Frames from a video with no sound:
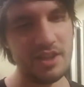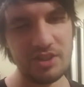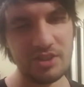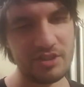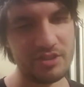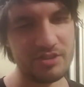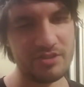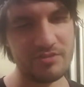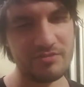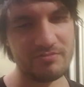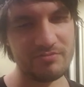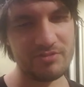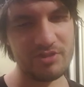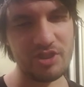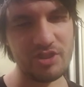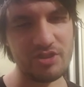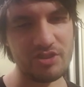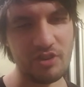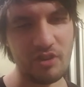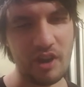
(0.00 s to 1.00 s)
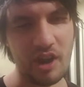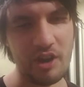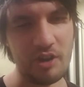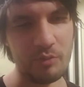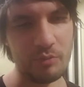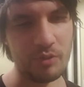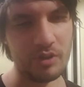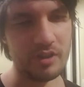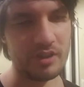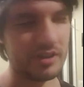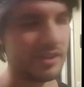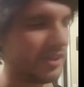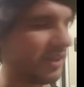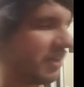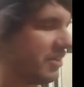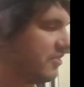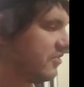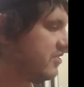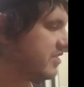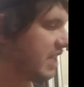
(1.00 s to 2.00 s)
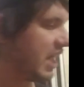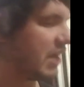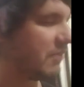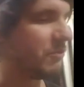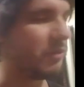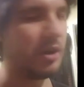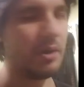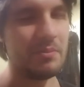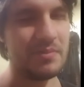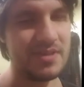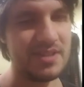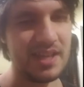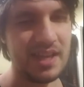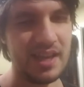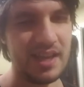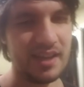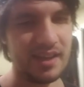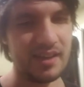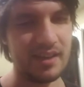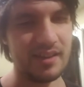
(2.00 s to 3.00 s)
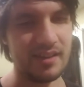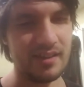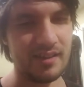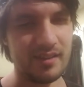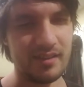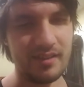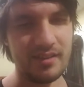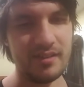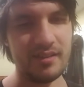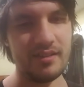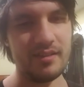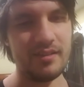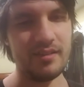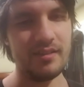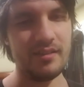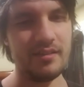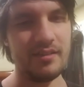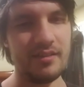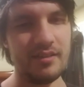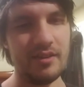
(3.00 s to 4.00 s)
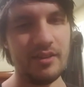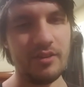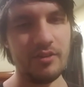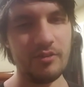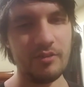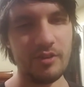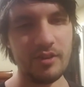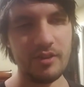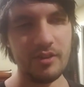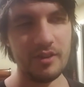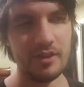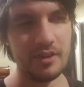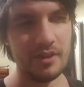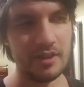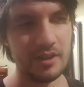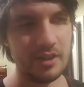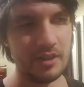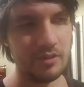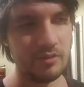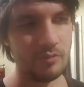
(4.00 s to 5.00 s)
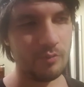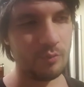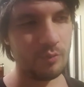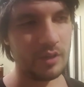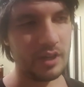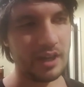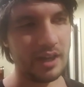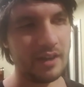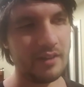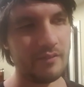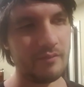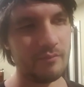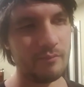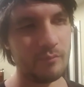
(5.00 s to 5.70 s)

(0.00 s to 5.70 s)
just so everyone can understand what I'm saying and what